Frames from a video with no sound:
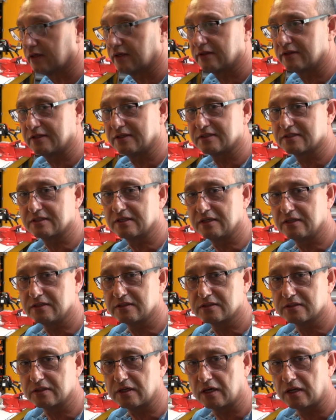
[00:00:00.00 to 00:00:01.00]
this
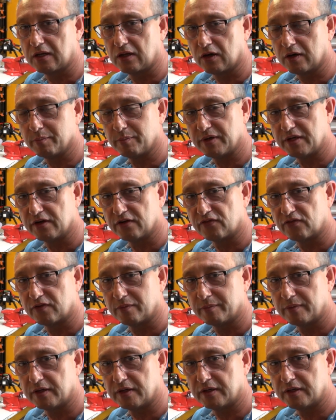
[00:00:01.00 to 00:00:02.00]
is a lot better
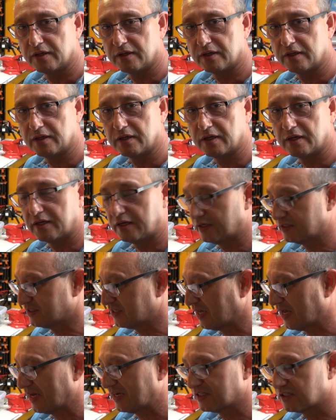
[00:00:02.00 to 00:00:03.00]
from a
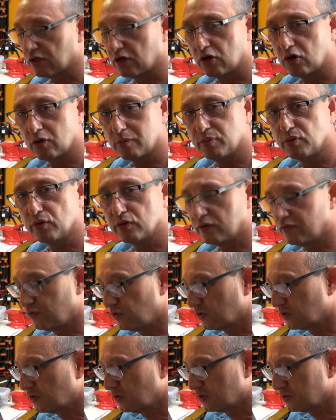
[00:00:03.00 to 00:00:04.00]
tactile point of
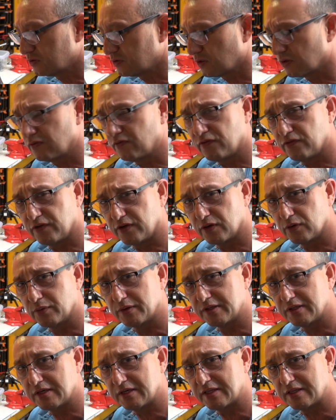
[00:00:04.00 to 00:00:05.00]
view because you can feel
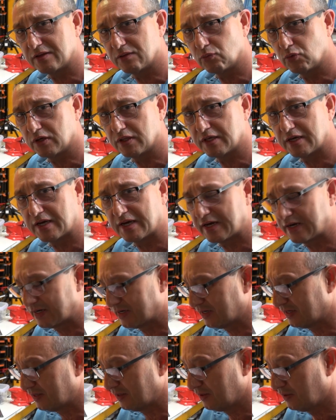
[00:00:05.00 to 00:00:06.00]
where they
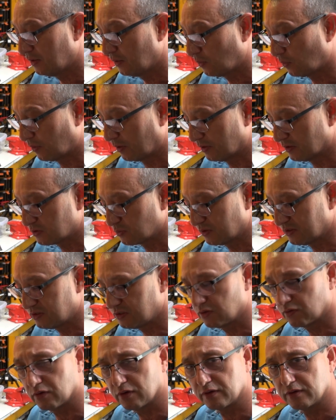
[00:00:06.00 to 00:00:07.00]
are, whereas once
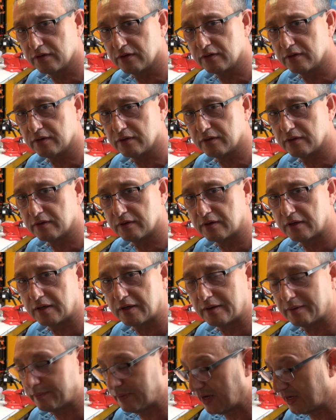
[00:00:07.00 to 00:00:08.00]
you're on the
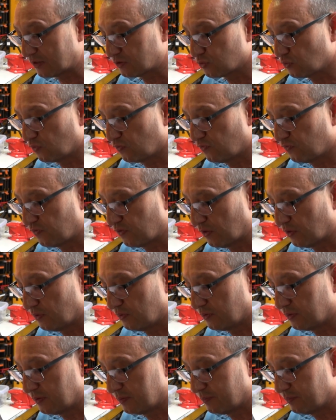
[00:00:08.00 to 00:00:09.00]
actual
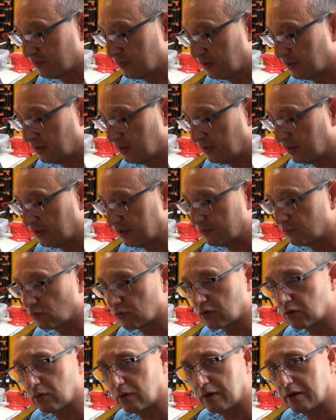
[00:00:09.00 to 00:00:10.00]
phone, it
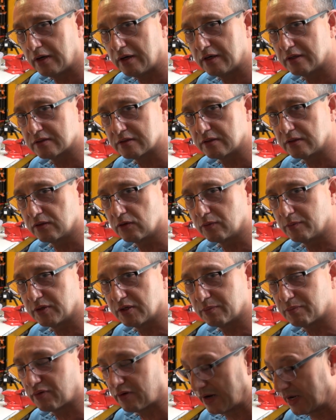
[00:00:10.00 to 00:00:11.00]
requires a little bit
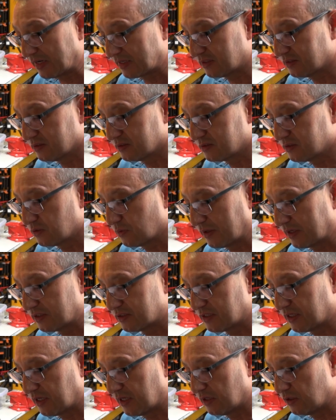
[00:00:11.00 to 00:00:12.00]
of practice to
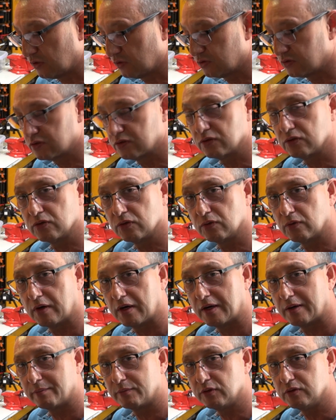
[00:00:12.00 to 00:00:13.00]
actually get used to
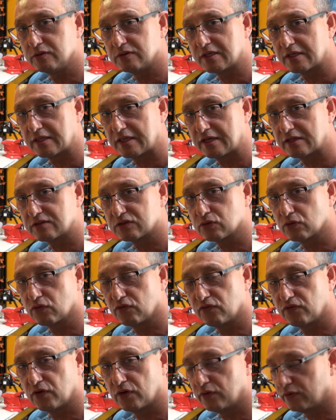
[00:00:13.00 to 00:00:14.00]
using that sort of
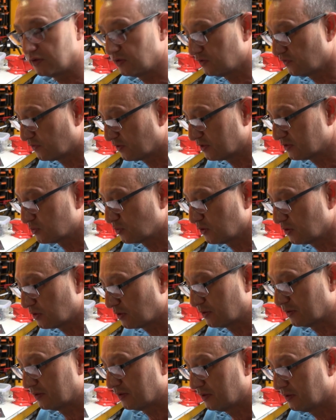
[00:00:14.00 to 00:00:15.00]
phone interface
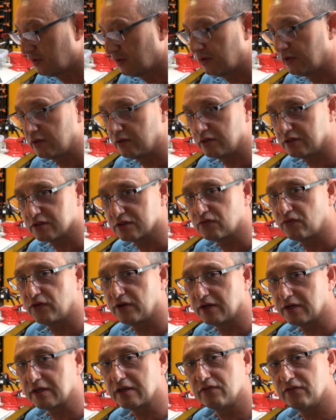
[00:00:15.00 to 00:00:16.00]
where you're just
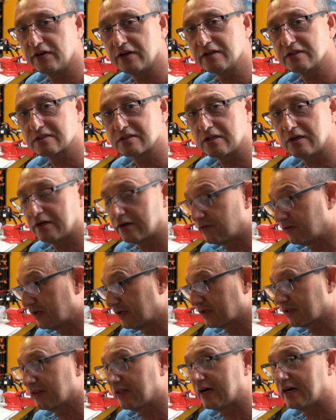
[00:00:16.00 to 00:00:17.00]
feeling your finger slide around
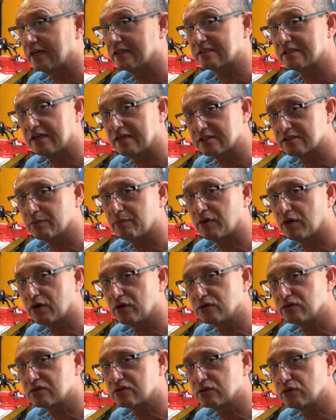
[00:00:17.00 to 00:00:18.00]
the glass as
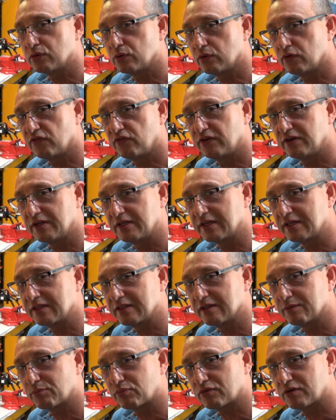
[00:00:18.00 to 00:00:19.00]
opposed to feeling
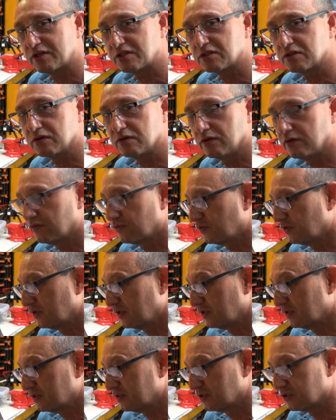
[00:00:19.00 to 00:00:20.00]
the pressure of
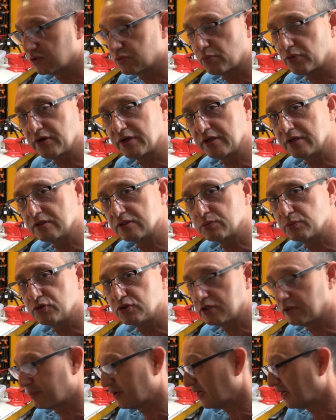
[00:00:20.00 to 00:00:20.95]
the springs pushing